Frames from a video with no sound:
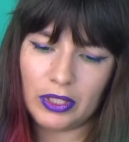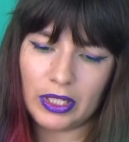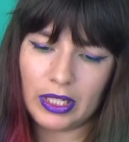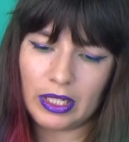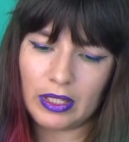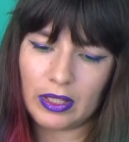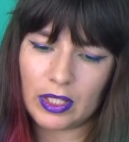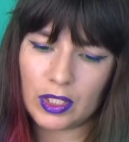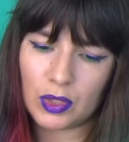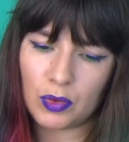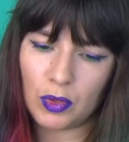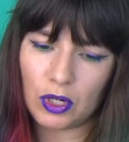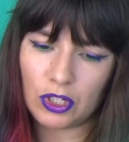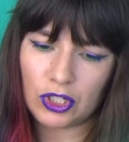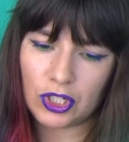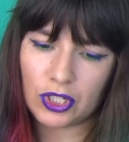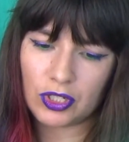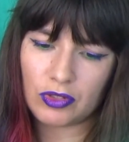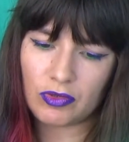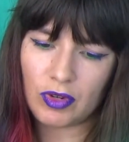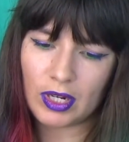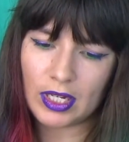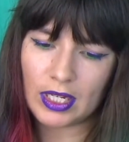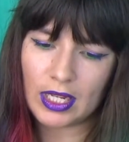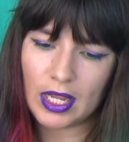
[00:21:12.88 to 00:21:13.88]
at the
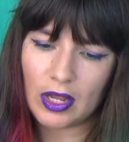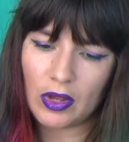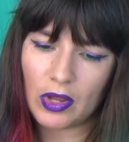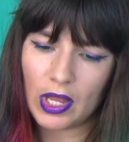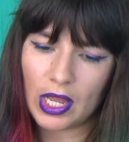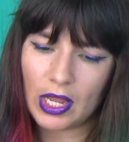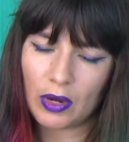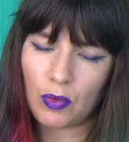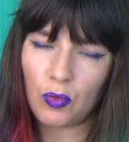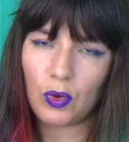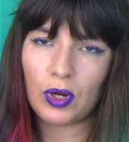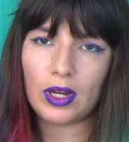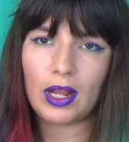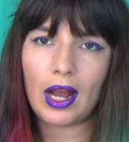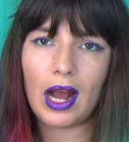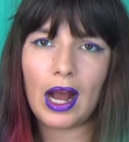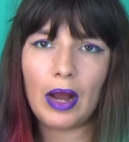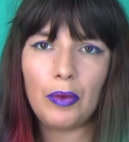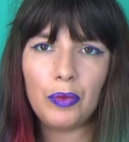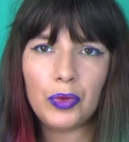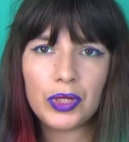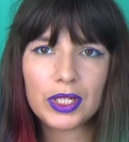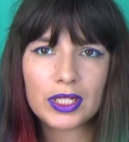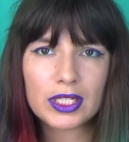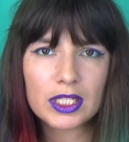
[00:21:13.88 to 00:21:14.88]
swatches right now, and what I
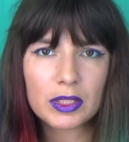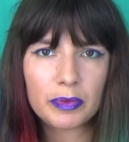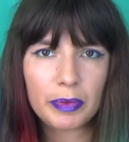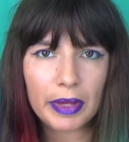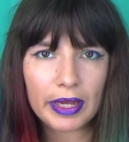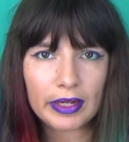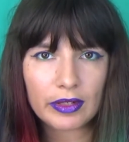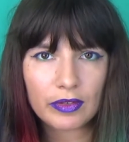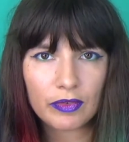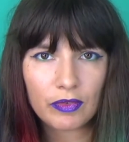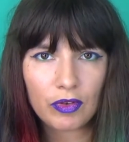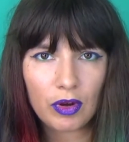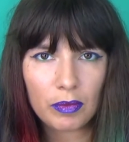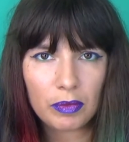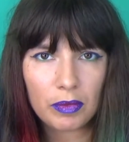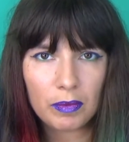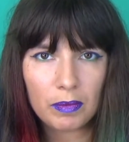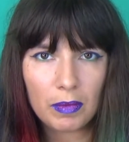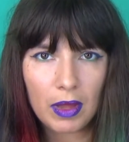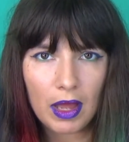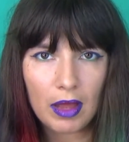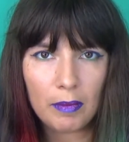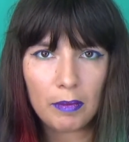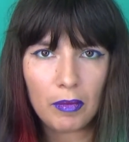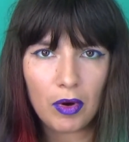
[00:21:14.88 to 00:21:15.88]
would expect
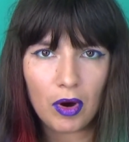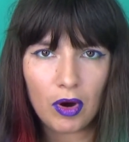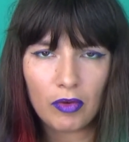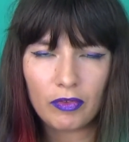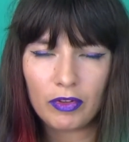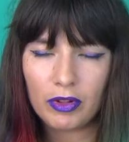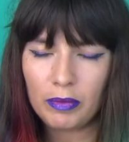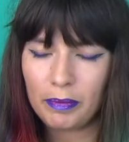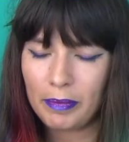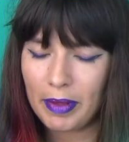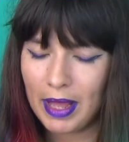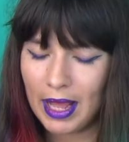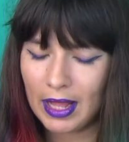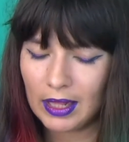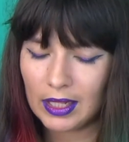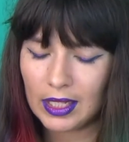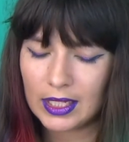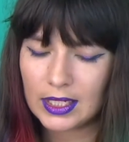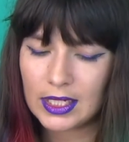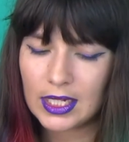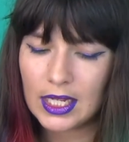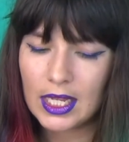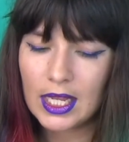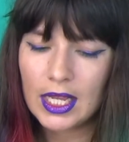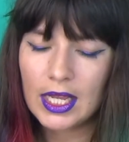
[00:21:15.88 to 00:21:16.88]
from a Marvel
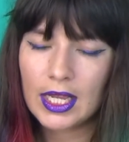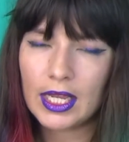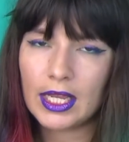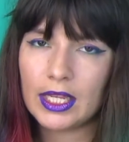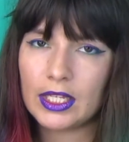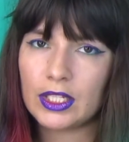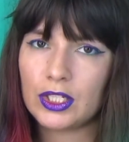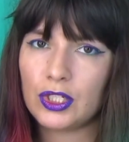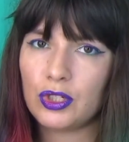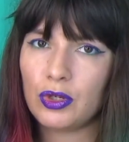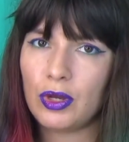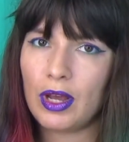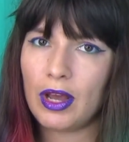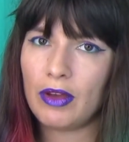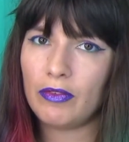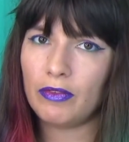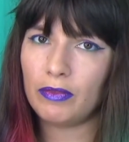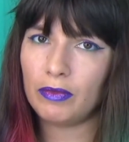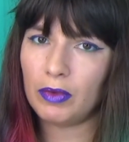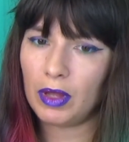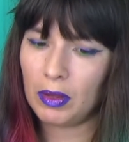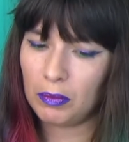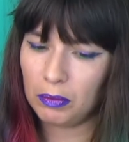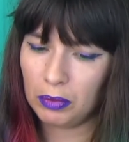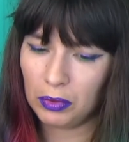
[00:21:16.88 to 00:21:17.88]
palette is to
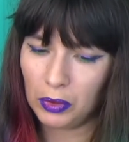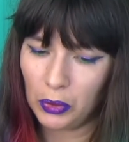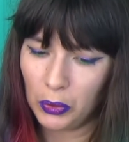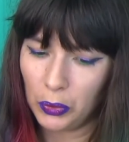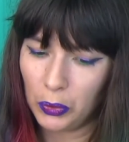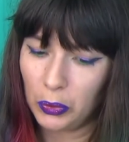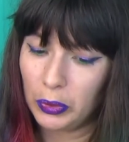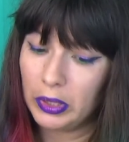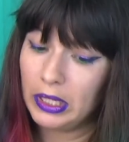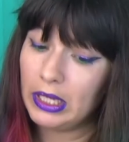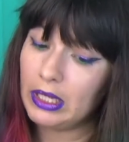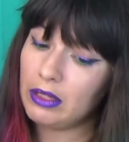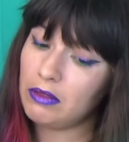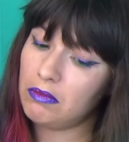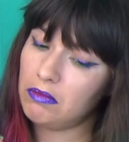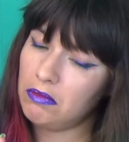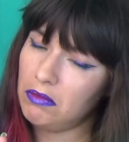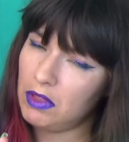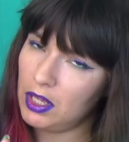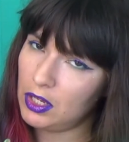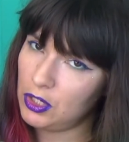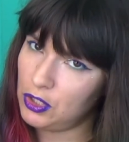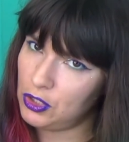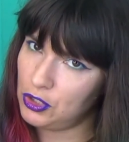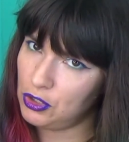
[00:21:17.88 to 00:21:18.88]
have a blue in it.
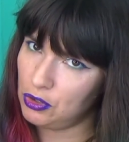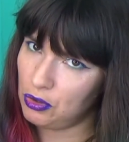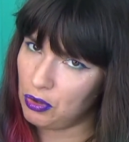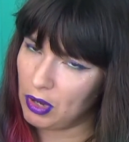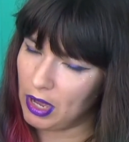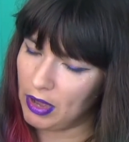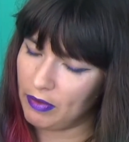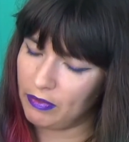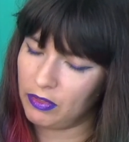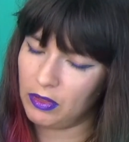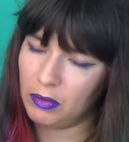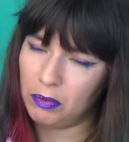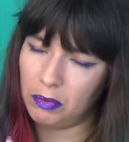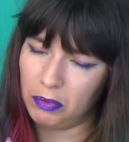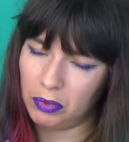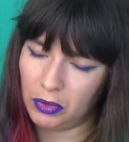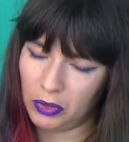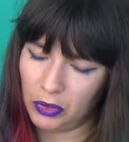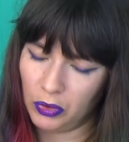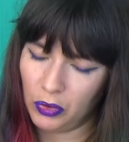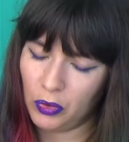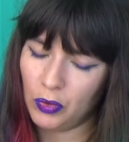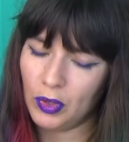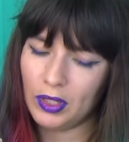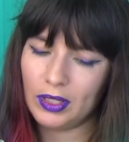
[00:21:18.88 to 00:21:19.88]
They do have the
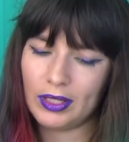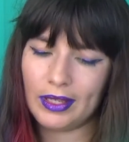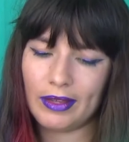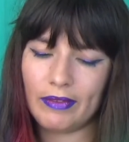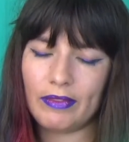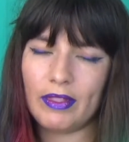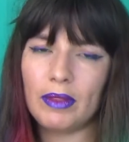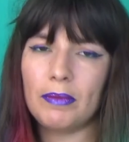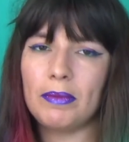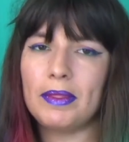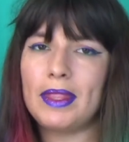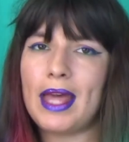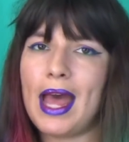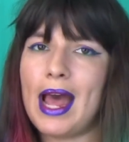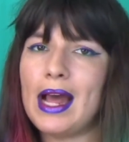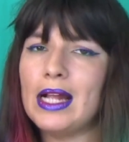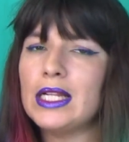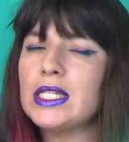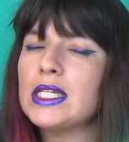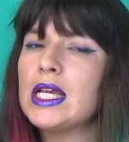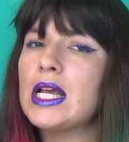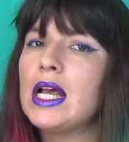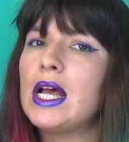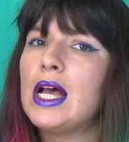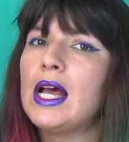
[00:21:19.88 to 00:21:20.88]
blue, we'll give them
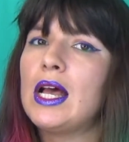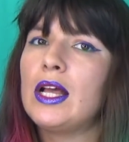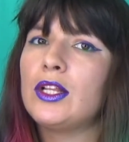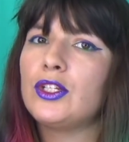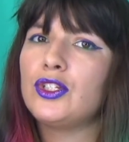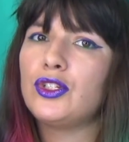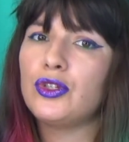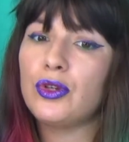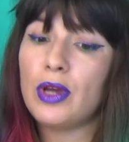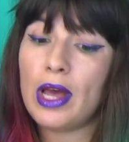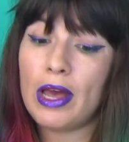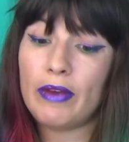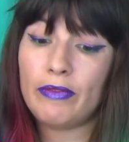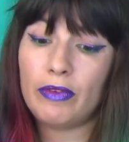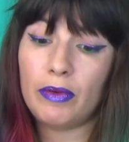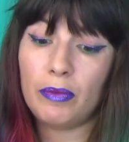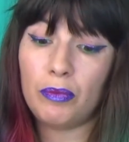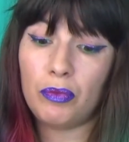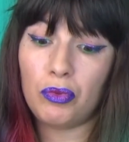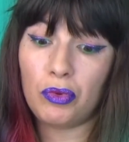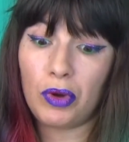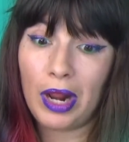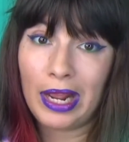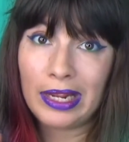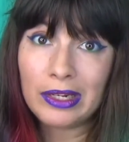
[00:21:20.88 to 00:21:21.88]
that. To have a
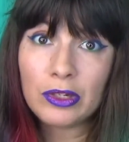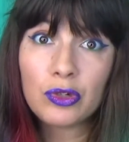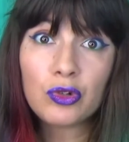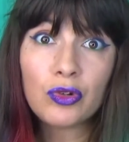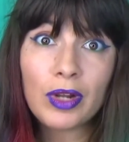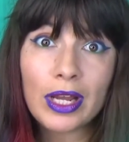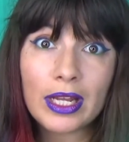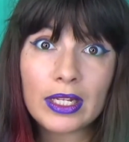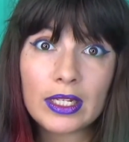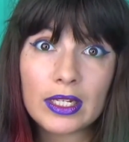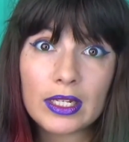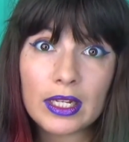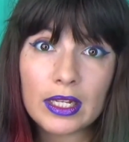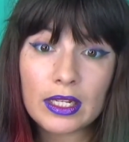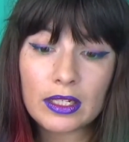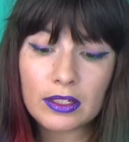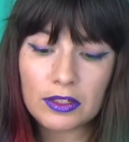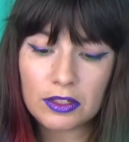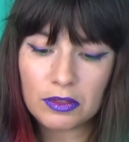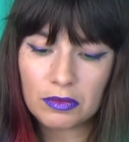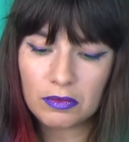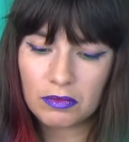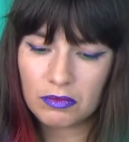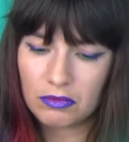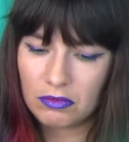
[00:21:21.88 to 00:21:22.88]
bright red in
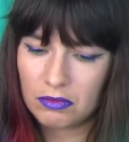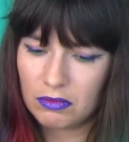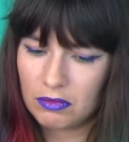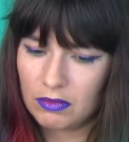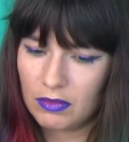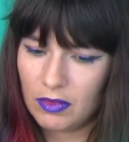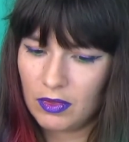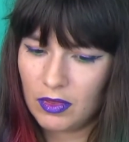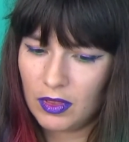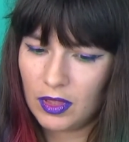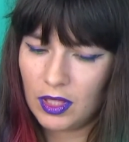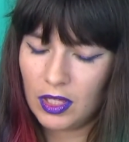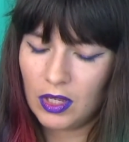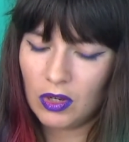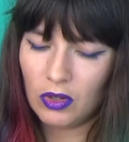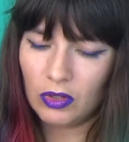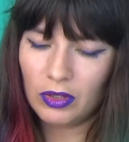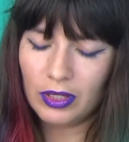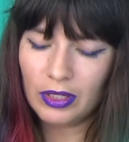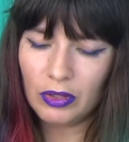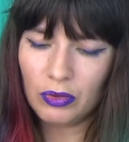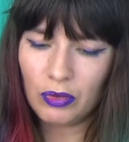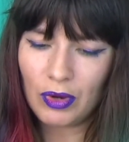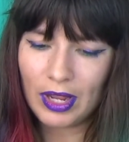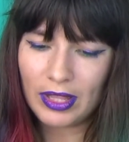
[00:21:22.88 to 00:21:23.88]
it. The
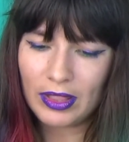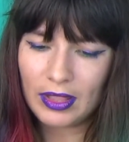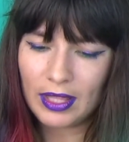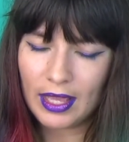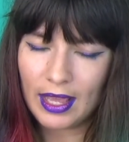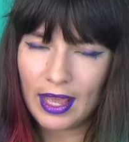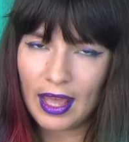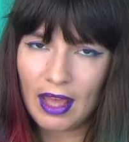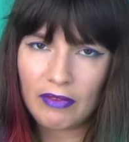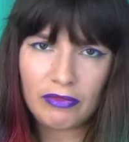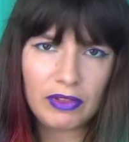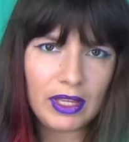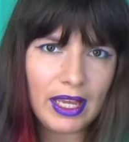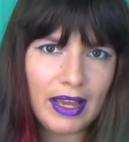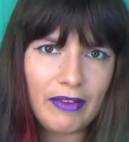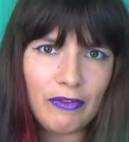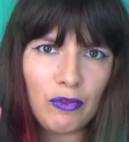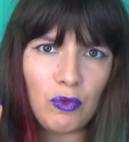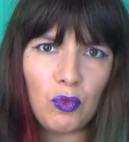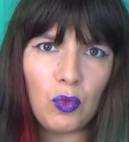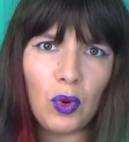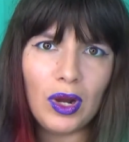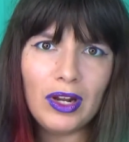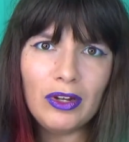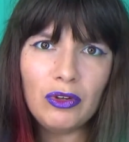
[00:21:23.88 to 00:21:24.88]
only red they have
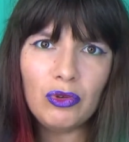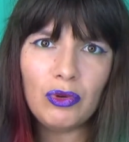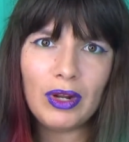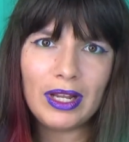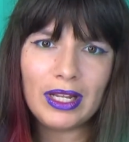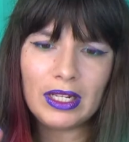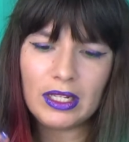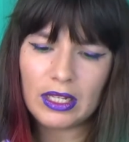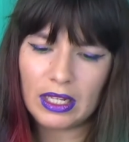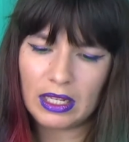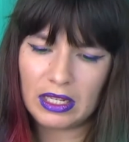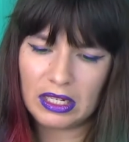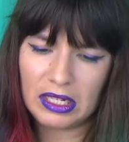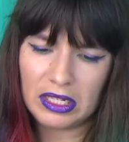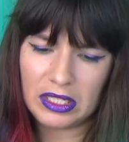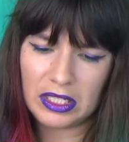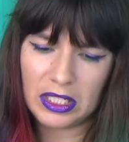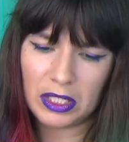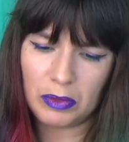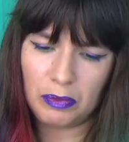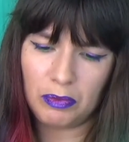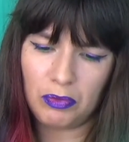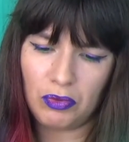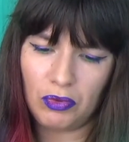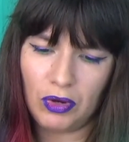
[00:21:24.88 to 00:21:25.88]
one red, and
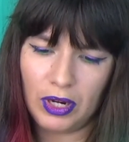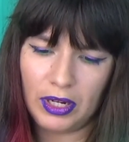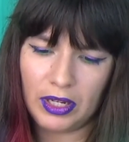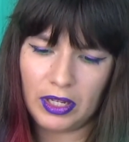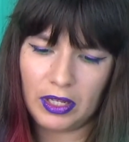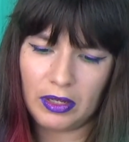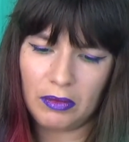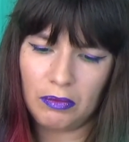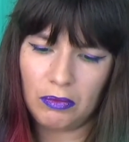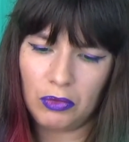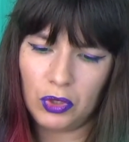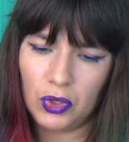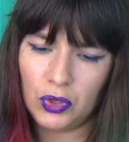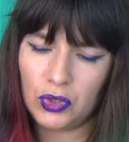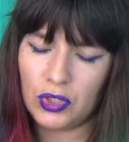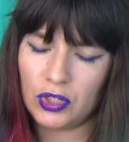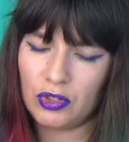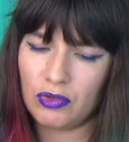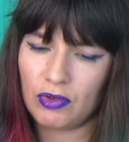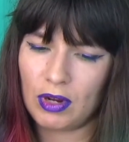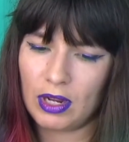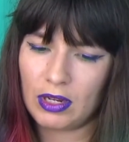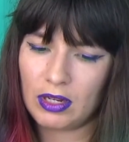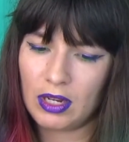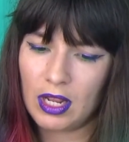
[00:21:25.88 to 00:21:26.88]
it's a brick
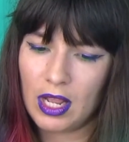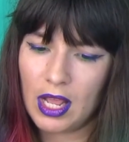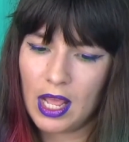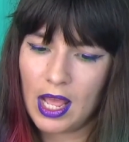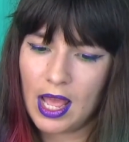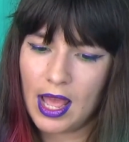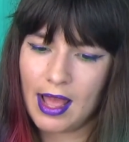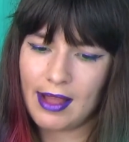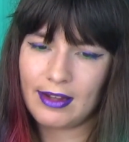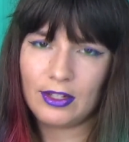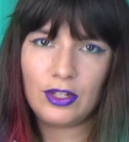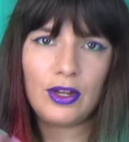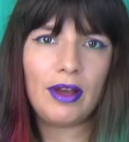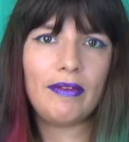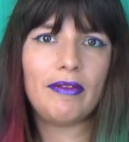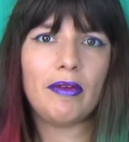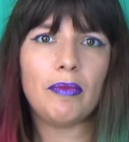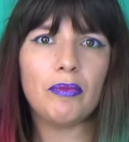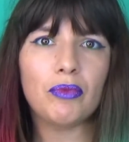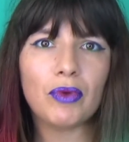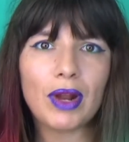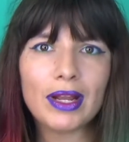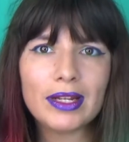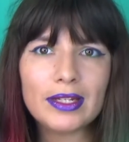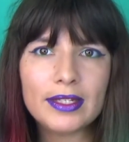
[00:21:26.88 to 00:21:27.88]
muted red. And to have a
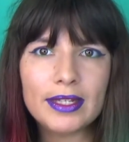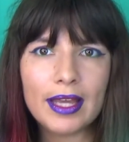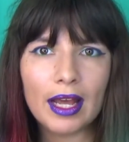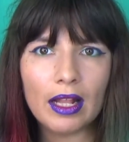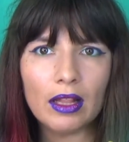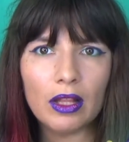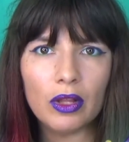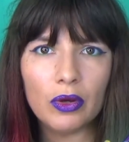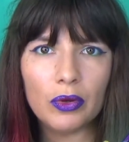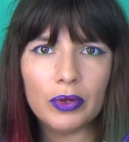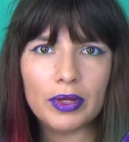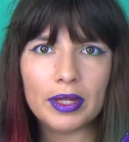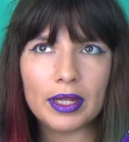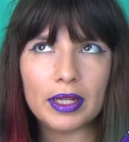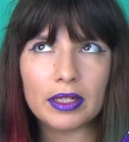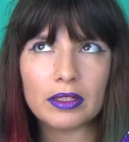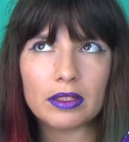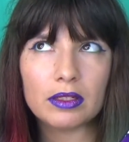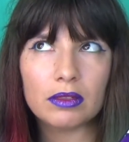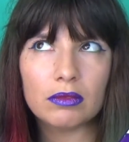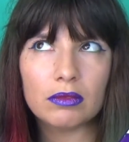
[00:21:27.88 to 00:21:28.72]
bright yellow in it.